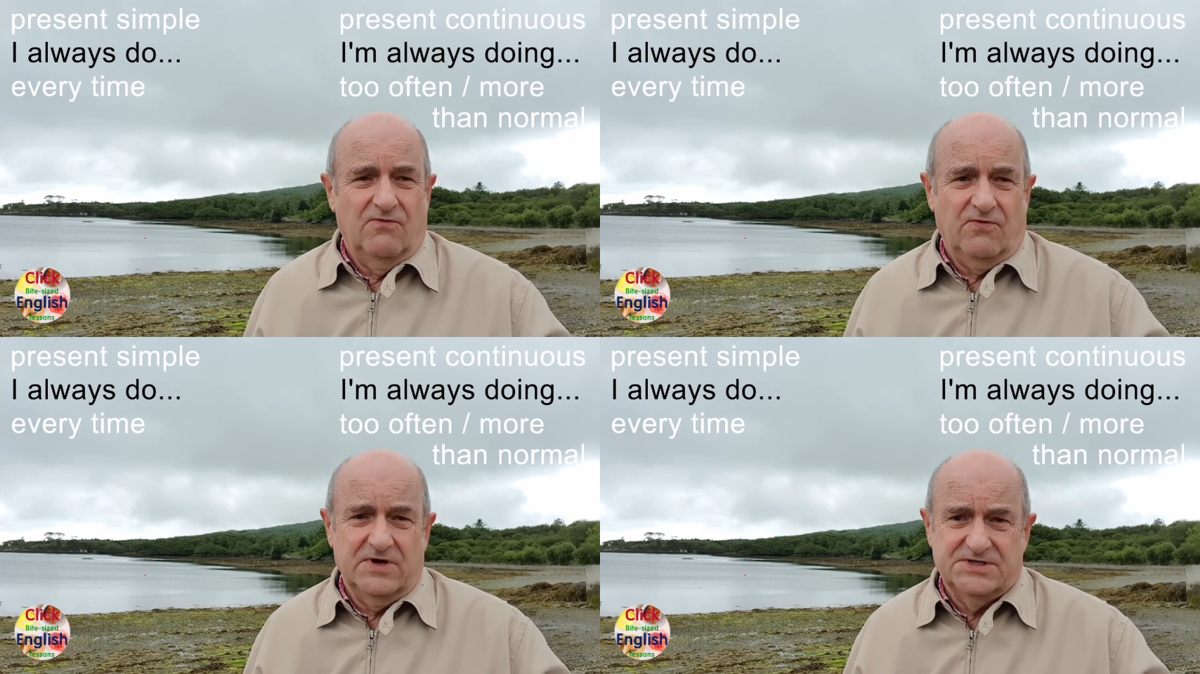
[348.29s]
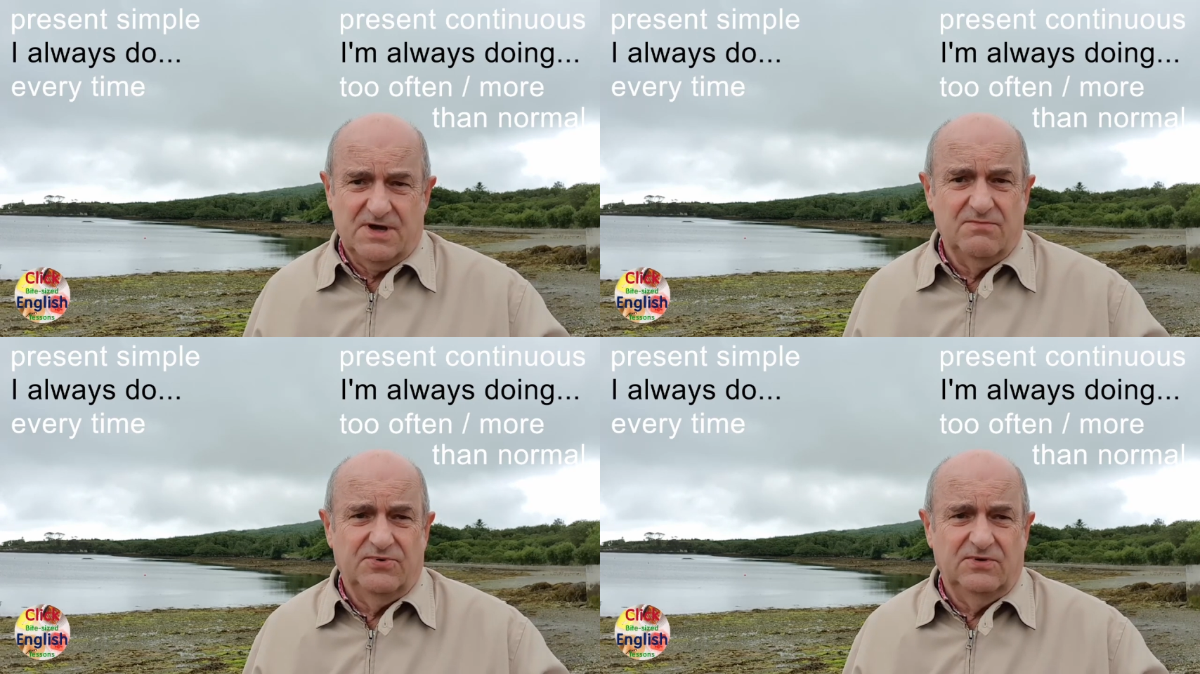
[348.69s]
For
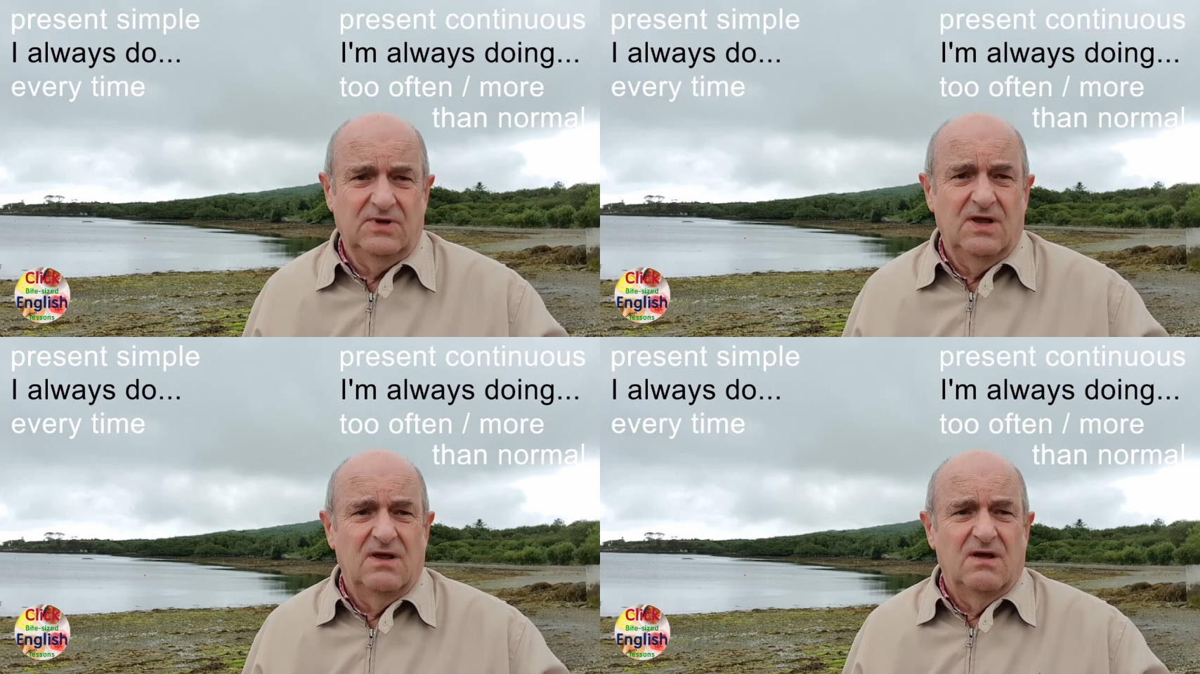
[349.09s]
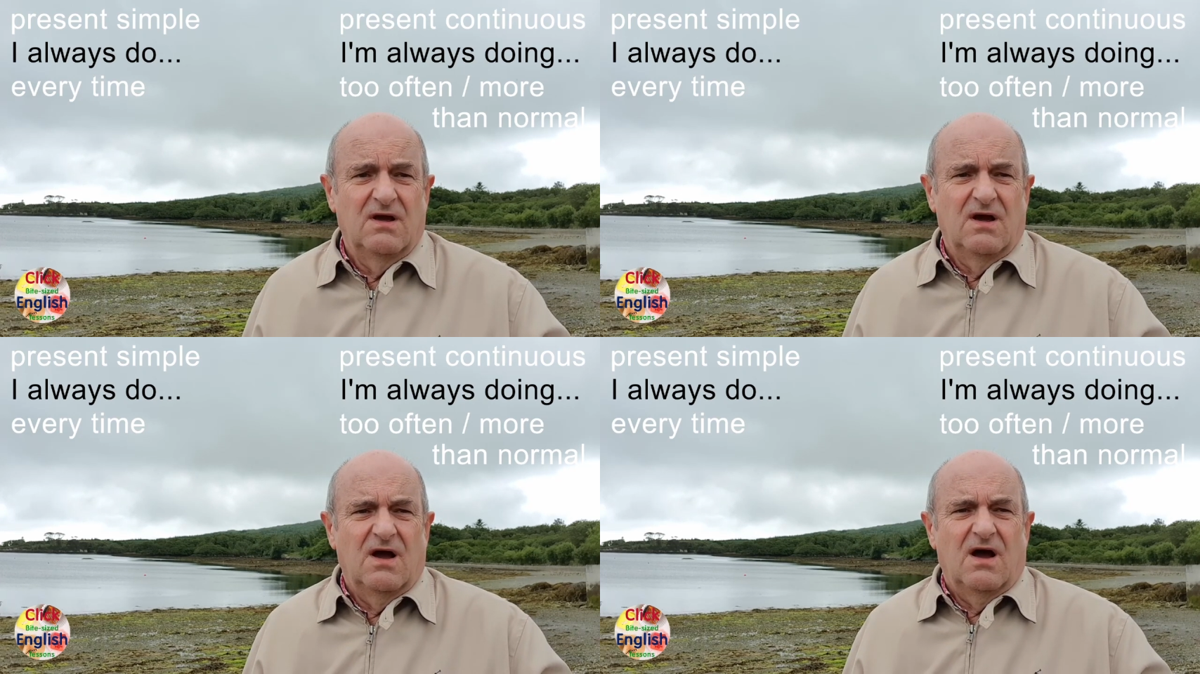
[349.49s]
example,
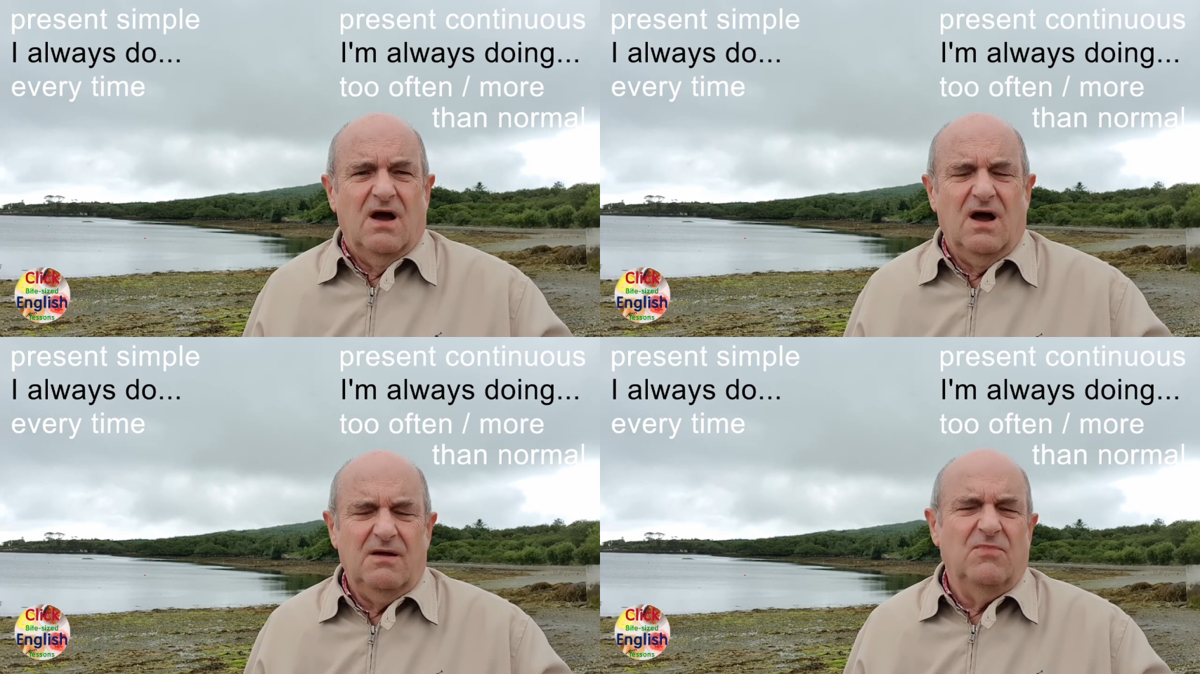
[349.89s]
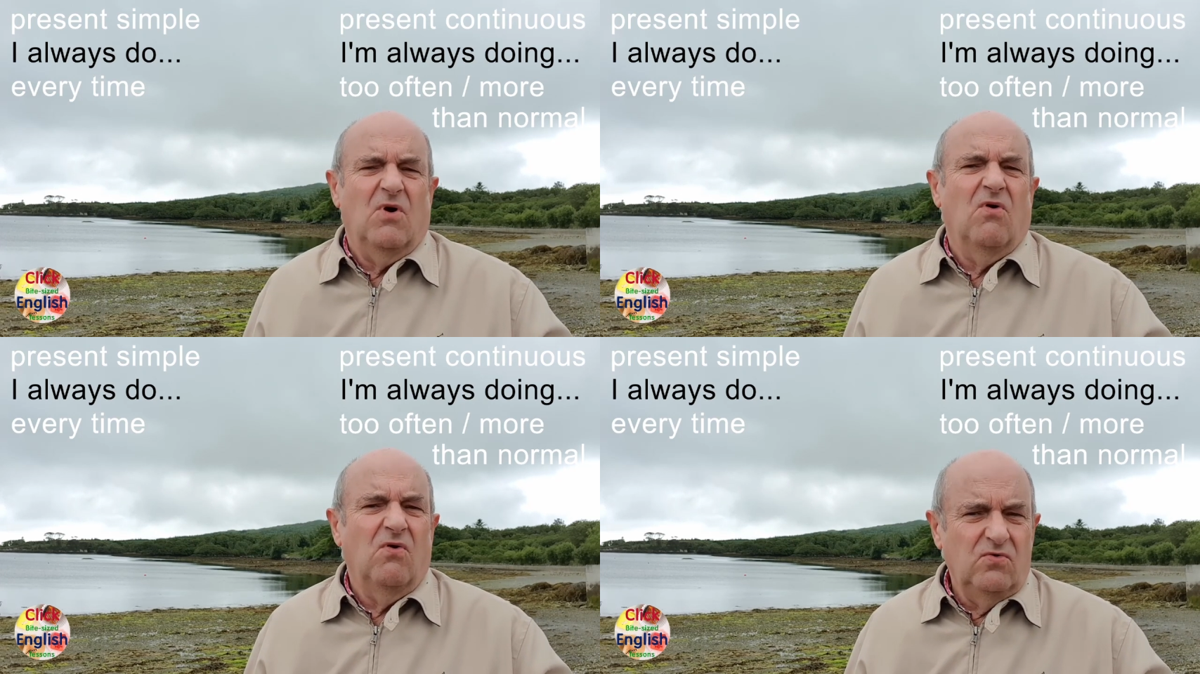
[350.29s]
I'm
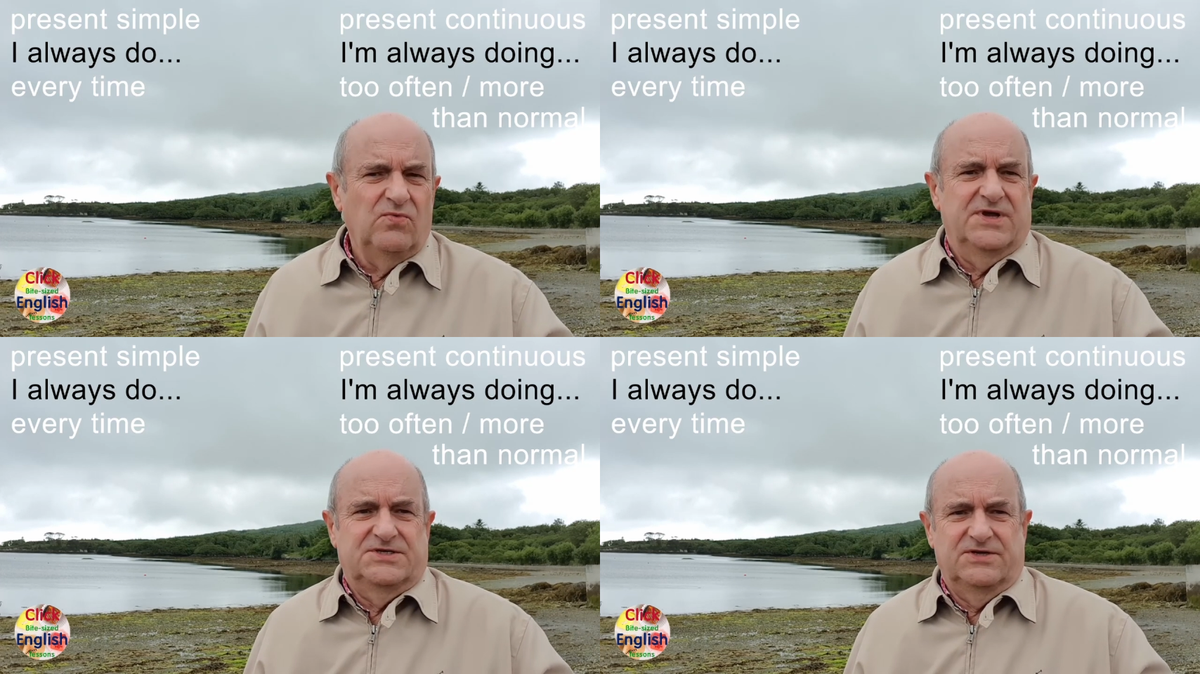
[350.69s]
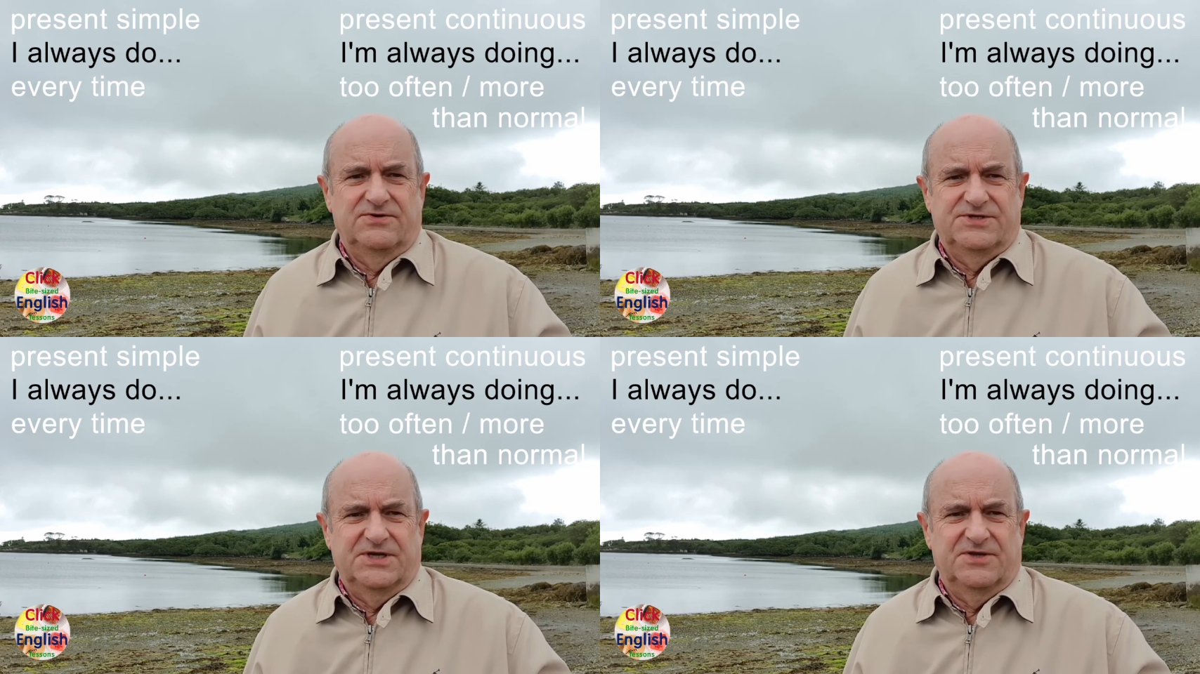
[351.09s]
always
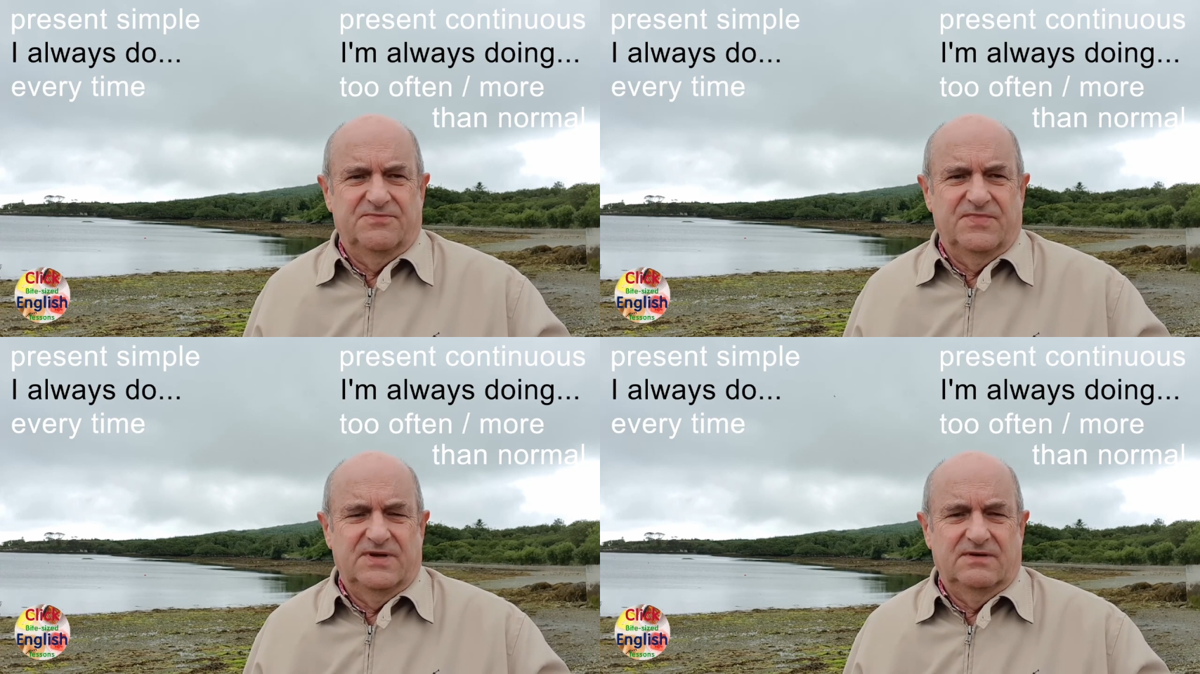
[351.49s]
losing them.